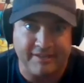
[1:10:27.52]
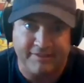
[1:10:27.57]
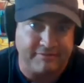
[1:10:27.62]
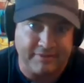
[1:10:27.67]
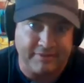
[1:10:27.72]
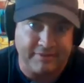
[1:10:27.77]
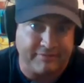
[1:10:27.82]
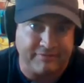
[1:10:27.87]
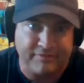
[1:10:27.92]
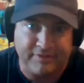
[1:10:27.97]

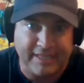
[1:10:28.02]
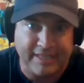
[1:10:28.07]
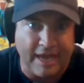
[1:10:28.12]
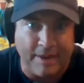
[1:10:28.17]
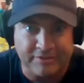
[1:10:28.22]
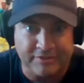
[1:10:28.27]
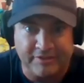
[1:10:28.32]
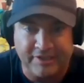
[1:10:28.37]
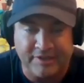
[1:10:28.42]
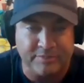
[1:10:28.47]
if the
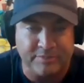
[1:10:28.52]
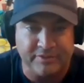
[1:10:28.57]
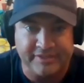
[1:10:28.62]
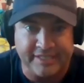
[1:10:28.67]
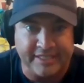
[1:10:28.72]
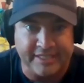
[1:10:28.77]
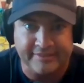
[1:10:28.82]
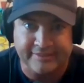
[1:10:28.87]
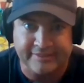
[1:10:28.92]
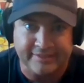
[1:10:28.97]
opportunity
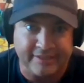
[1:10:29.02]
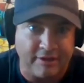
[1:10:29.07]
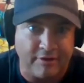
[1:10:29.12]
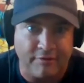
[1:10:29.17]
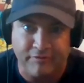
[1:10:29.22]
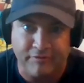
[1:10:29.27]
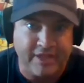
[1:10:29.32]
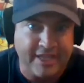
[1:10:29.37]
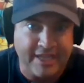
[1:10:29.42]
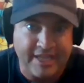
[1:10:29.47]
presents itself
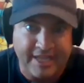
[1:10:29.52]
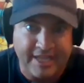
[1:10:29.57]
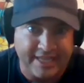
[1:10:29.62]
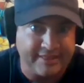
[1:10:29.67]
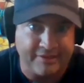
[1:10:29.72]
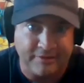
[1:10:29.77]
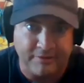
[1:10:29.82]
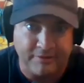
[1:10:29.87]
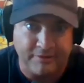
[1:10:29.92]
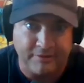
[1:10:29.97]
and
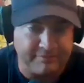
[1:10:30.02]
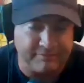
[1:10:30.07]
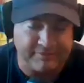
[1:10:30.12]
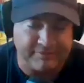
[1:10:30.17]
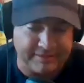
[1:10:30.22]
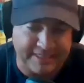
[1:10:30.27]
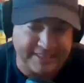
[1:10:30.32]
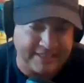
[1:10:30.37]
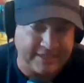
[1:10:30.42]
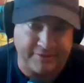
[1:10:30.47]
they
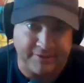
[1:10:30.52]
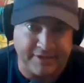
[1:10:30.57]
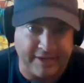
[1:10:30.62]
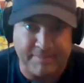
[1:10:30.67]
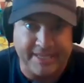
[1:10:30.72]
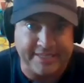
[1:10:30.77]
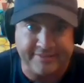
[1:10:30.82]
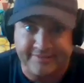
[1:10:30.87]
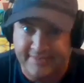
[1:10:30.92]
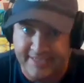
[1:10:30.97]
and it
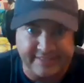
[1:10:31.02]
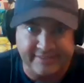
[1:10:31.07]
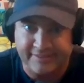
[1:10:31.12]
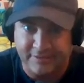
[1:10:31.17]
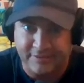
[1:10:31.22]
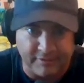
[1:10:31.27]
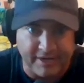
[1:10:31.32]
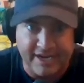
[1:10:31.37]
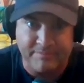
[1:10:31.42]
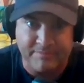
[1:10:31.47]
makes
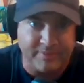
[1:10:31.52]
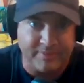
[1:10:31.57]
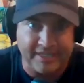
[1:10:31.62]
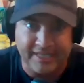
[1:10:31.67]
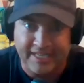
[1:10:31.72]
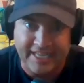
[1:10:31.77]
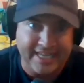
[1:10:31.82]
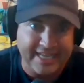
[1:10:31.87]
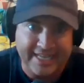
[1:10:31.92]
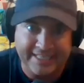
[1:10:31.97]
sense, great.
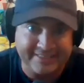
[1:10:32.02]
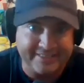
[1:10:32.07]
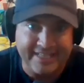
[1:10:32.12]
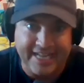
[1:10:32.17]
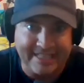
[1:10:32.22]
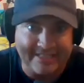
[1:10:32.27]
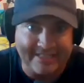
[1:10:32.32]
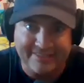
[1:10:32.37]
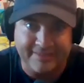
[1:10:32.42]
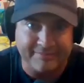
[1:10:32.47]
But it's
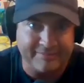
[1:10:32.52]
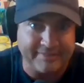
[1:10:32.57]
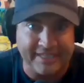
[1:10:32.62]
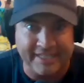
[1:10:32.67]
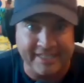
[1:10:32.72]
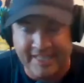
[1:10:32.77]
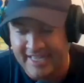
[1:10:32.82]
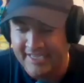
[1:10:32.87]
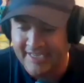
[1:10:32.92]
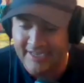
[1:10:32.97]
not
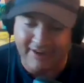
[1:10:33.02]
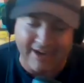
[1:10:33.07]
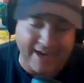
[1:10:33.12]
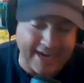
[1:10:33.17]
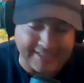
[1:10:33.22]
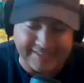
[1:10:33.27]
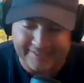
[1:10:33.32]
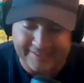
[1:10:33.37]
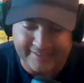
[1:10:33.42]
something, I